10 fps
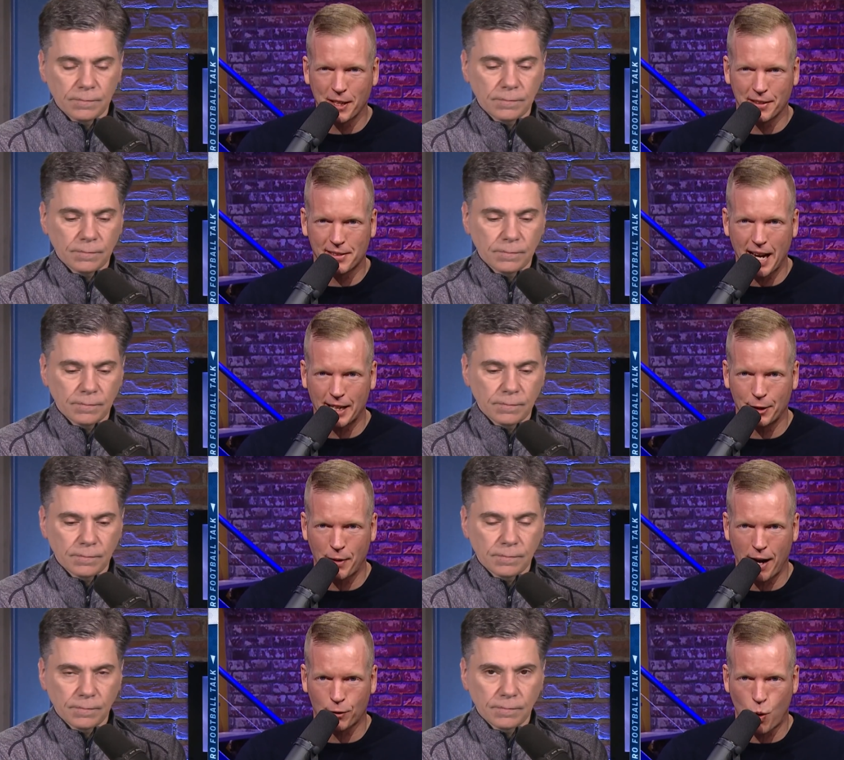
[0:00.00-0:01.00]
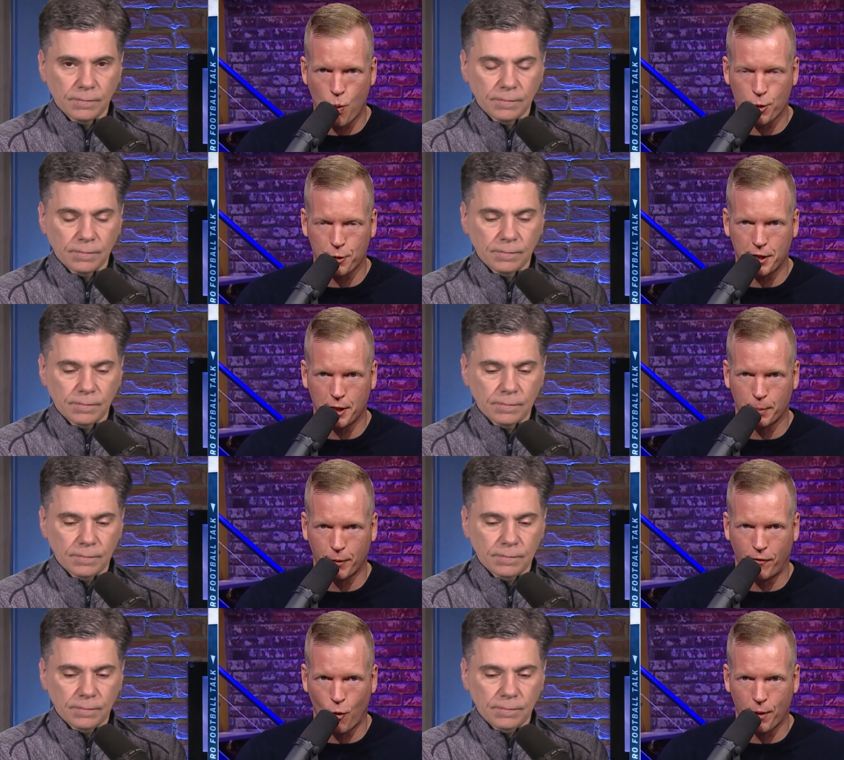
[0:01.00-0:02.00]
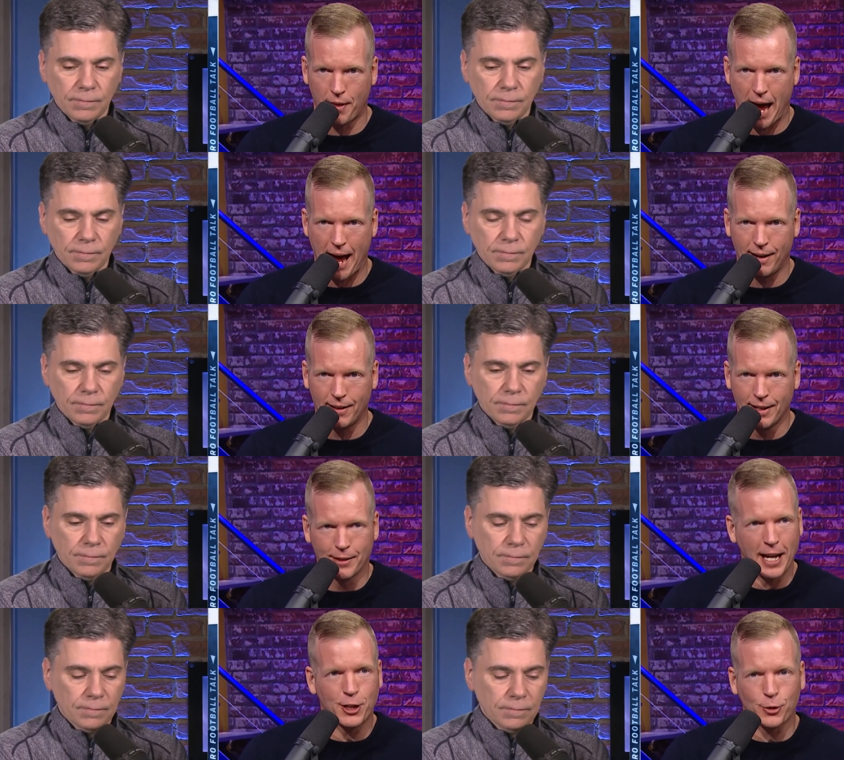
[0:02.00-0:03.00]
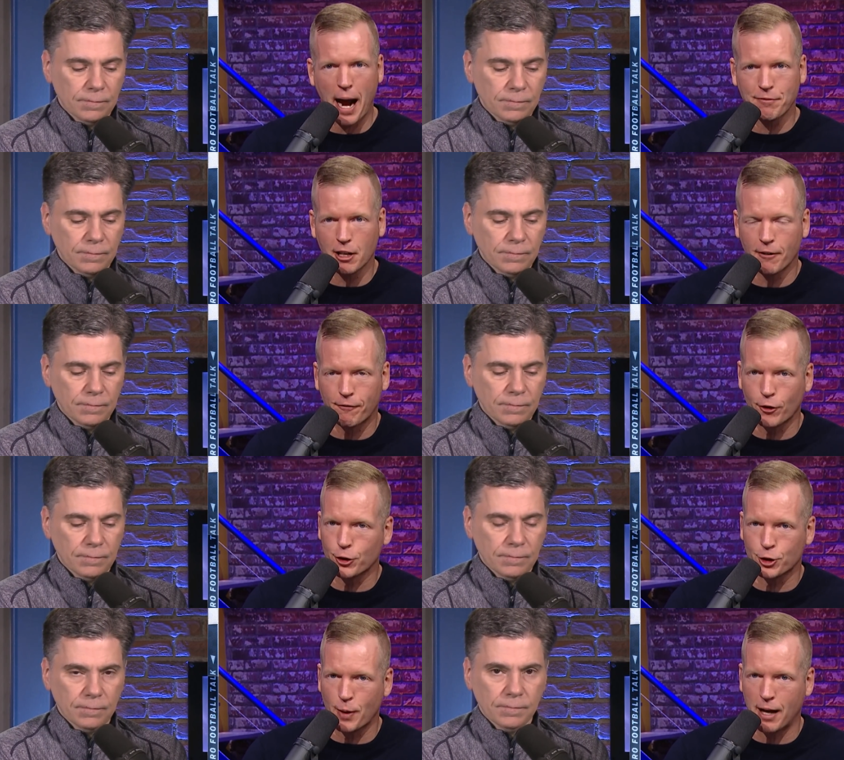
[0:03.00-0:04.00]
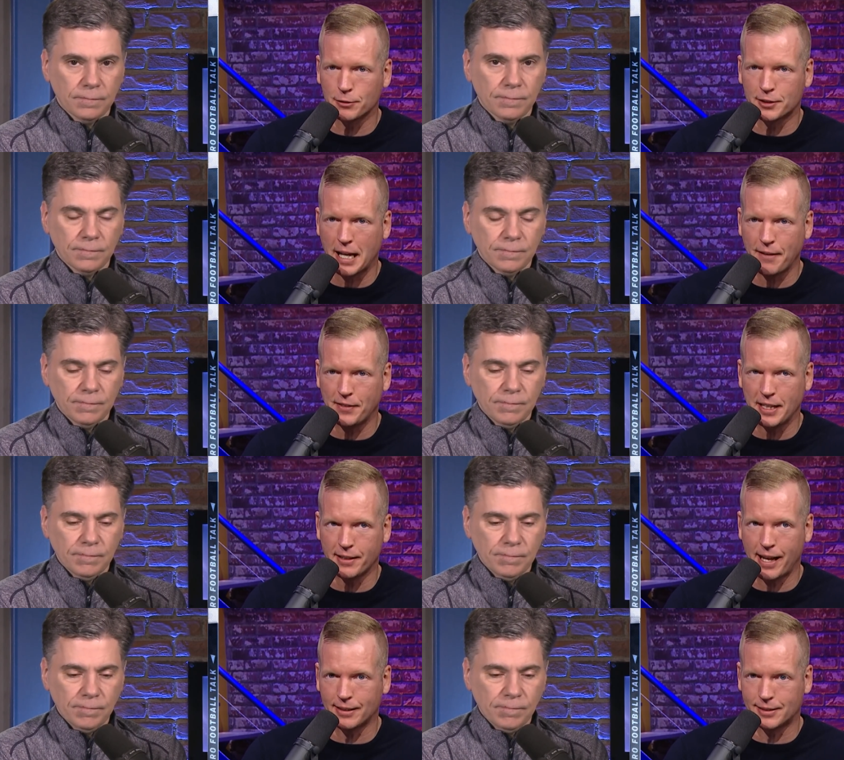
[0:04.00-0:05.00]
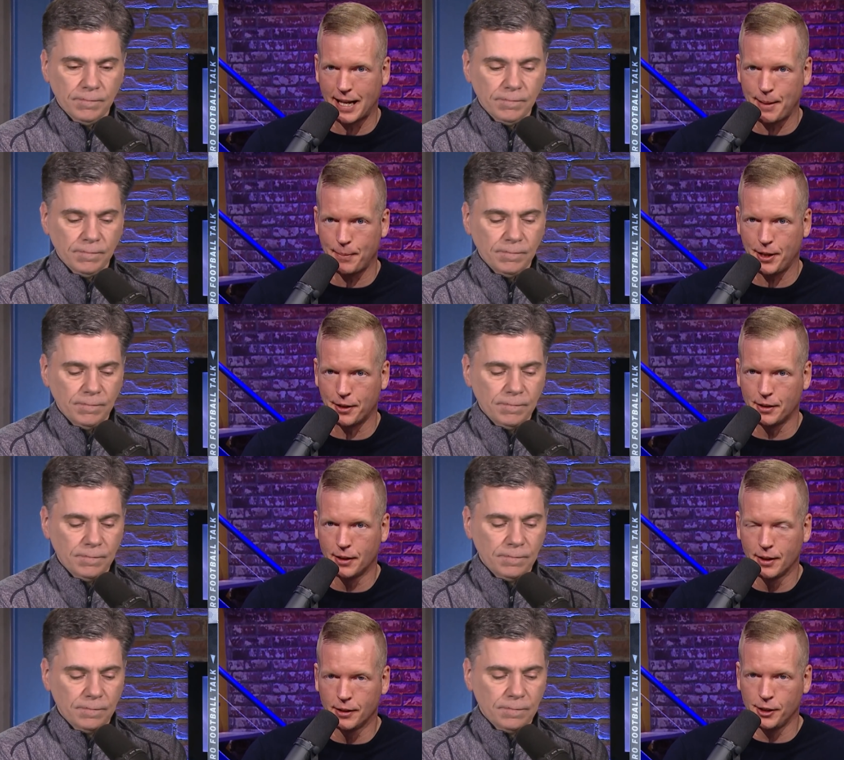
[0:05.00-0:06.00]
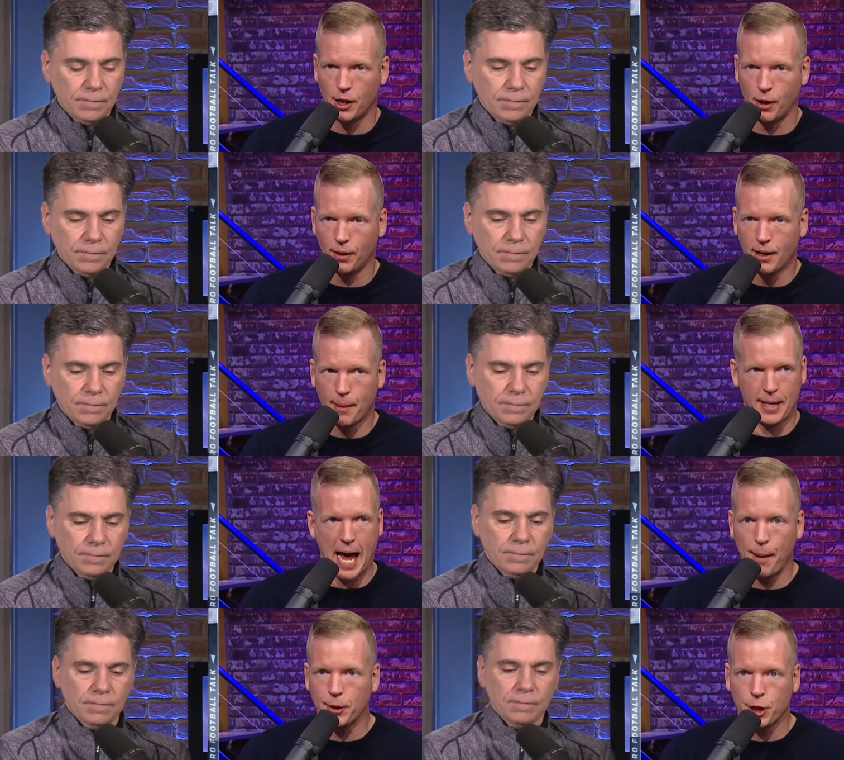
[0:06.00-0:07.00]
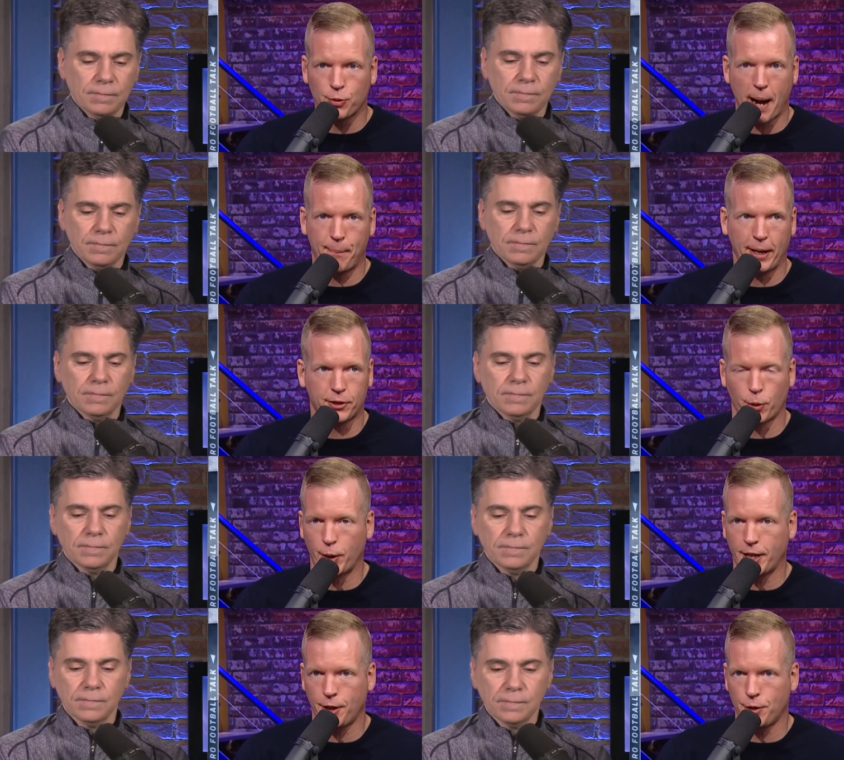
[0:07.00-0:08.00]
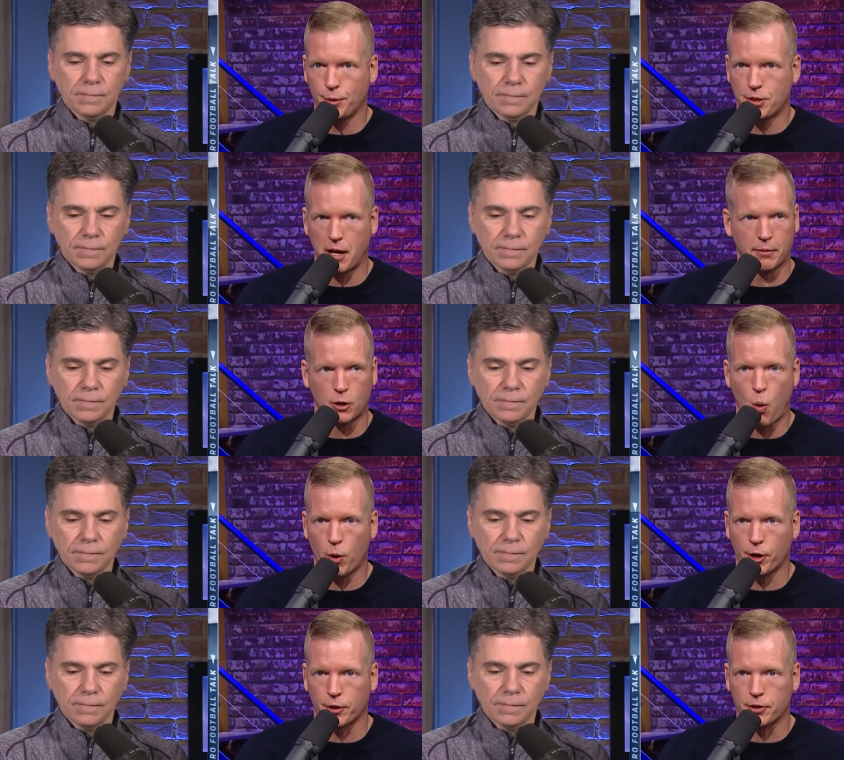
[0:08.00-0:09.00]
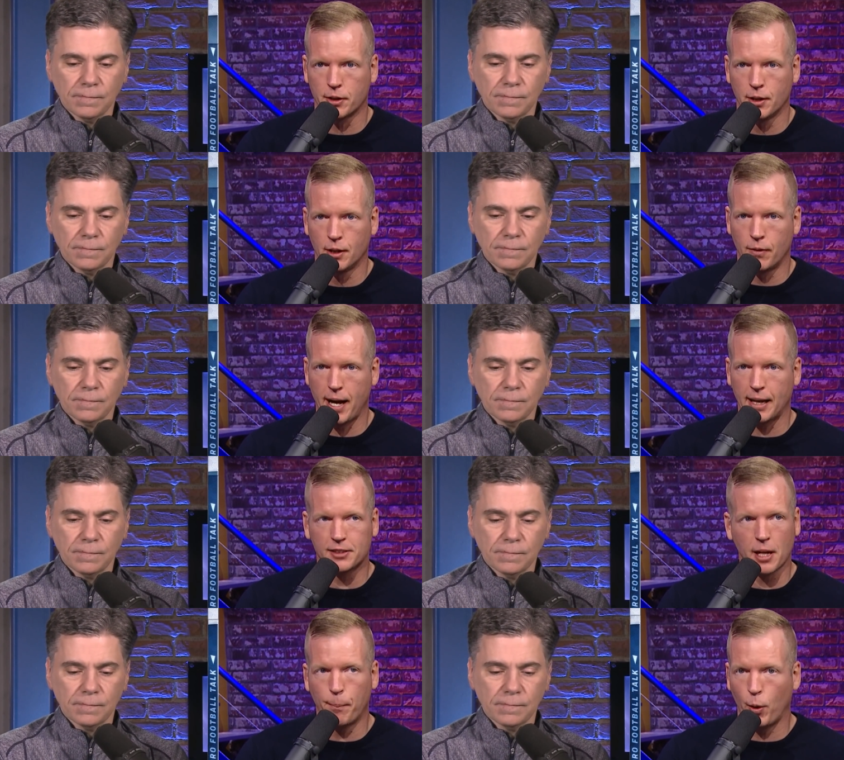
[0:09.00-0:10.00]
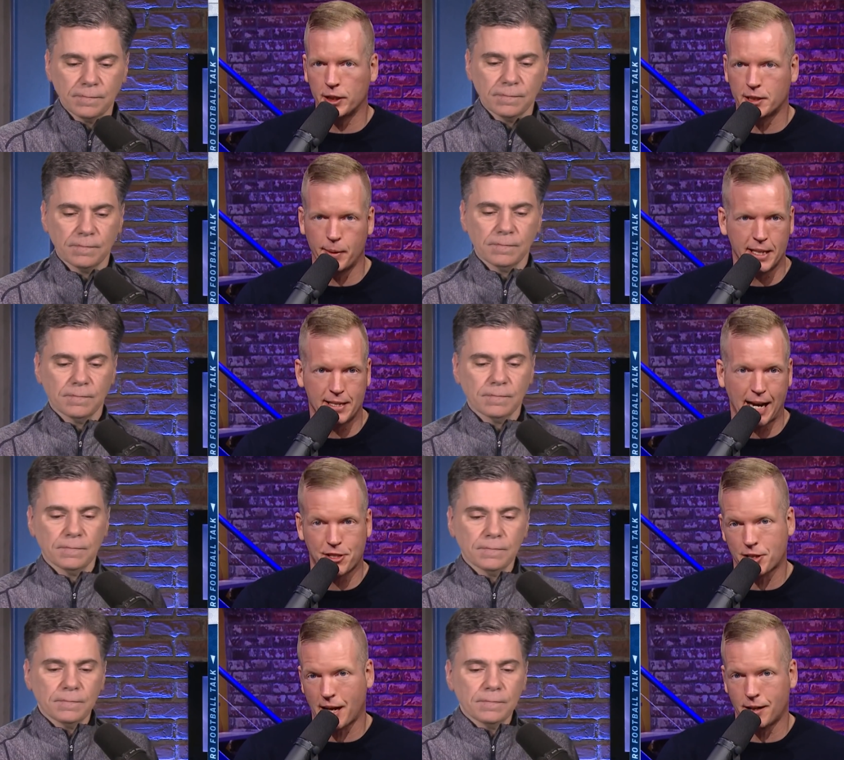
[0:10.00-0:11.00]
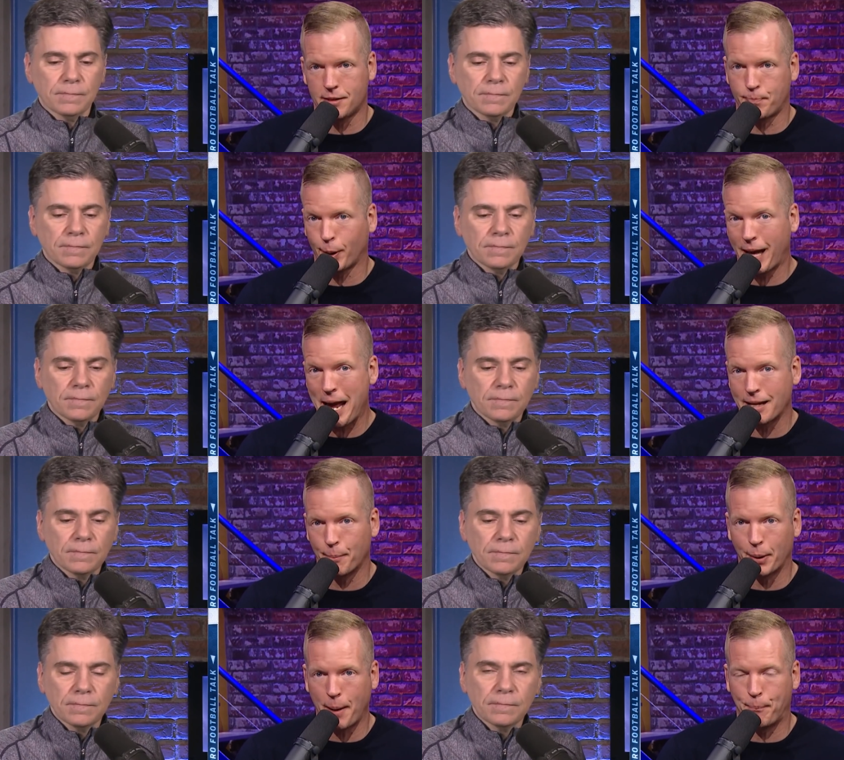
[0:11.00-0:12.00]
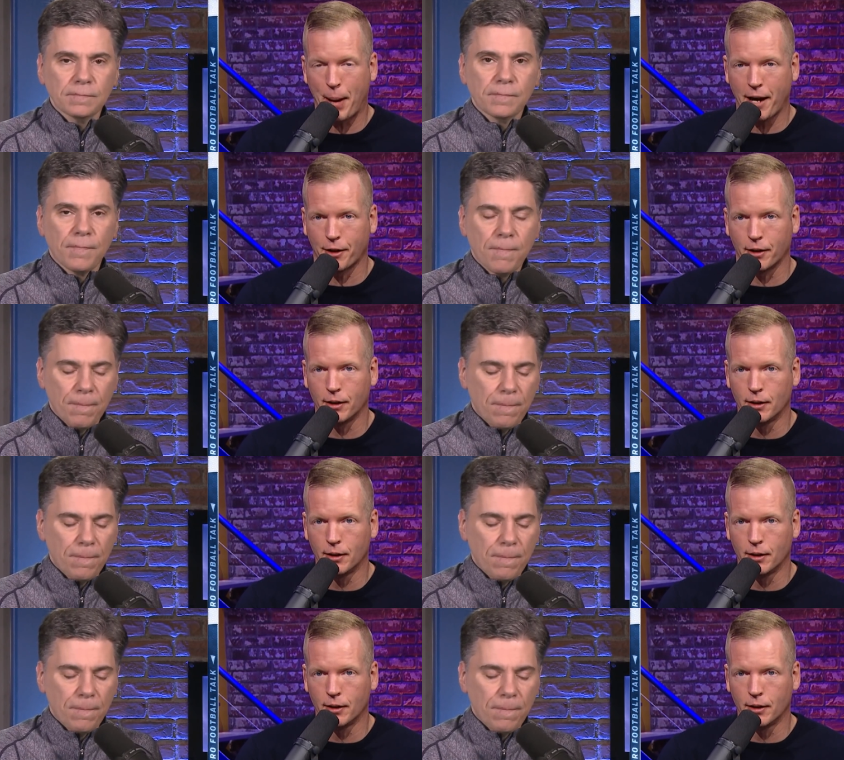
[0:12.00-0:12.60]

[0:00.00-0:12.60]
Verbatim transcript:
Speaker 1: a second round corner the year before that. They drafted a first round safety in that same year. You know, I mean, how many draft picks are we going to use on corners? right? At some point, some of these guys just got to play and play better.